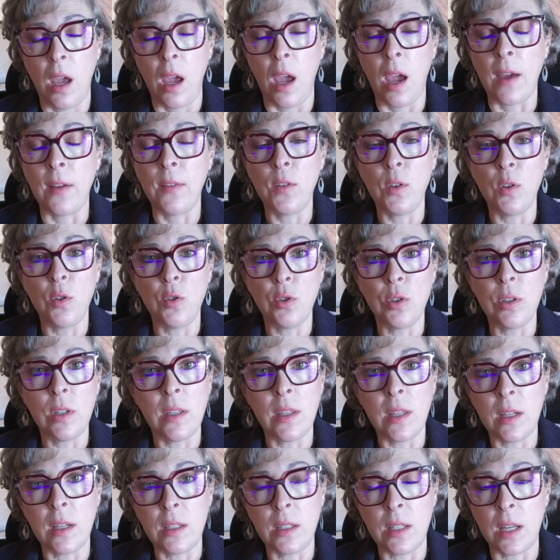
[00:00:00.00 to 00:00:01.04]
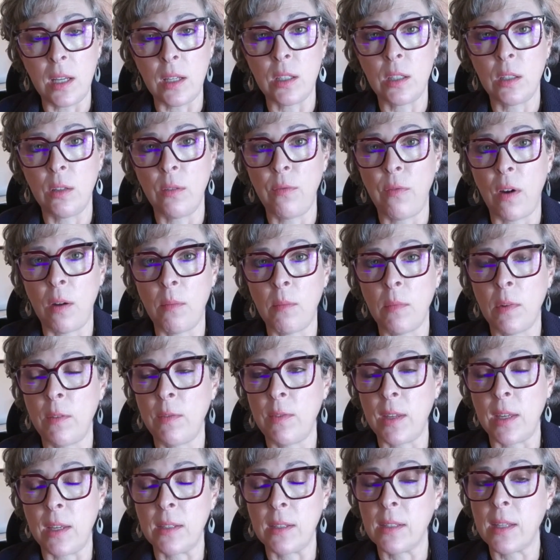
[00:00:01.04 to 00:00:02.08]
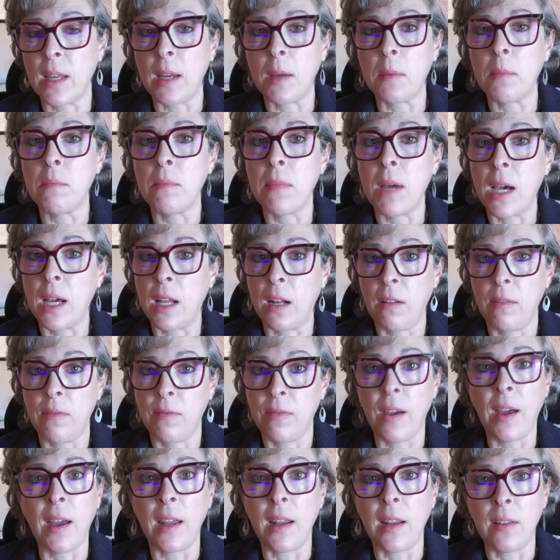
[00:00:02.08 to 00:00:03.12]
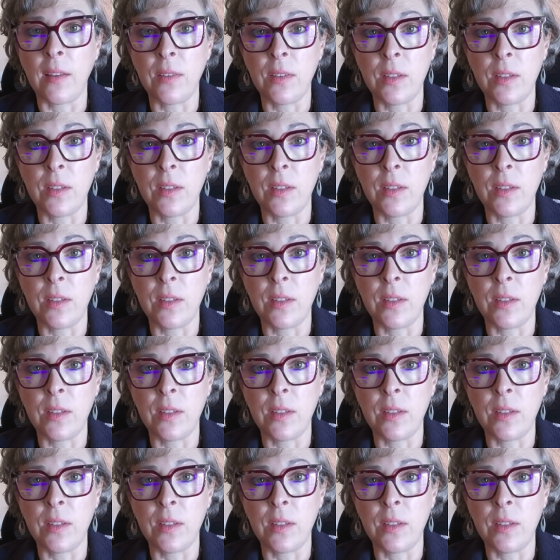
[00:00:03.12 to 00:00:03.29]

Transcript: And usually that takes the form of things like modifying